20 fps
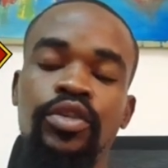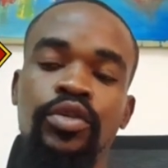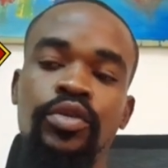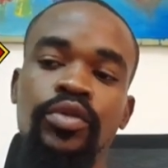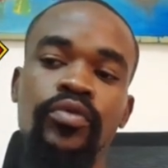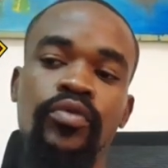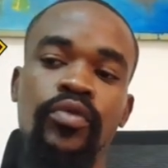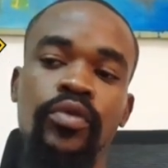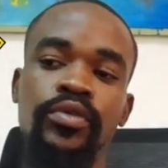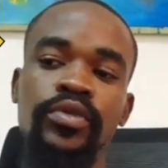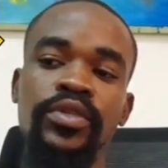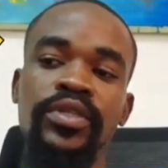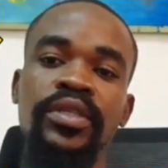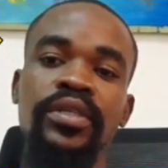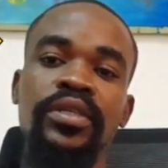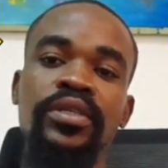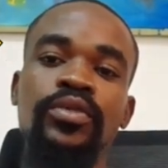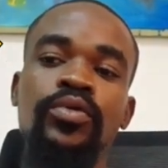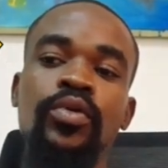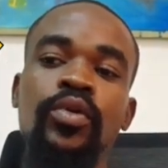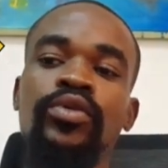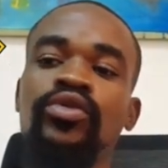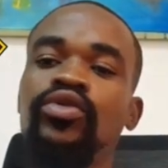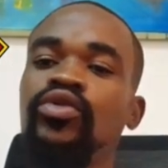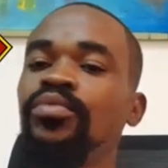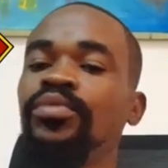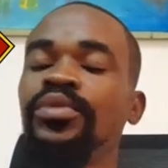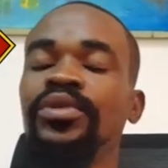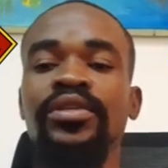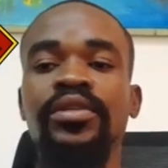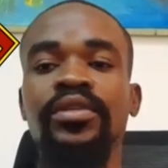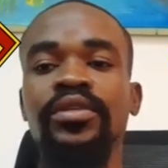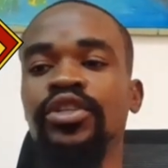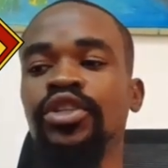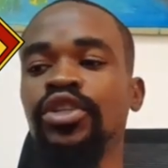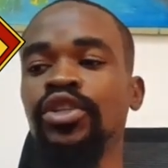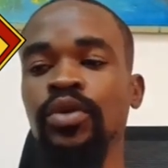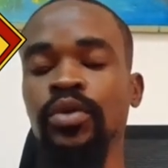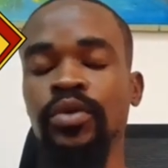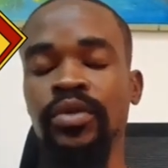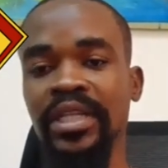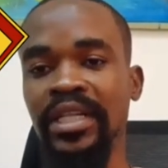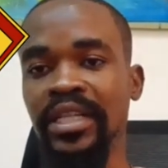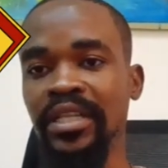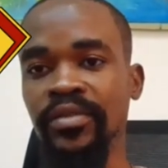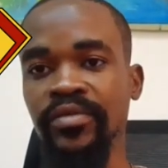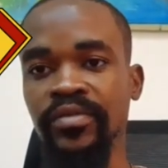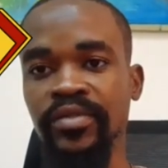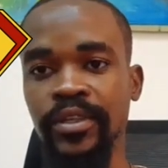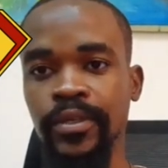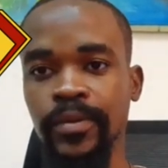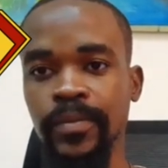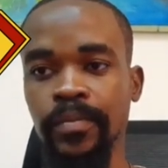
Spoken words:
universe is going to be short-lived.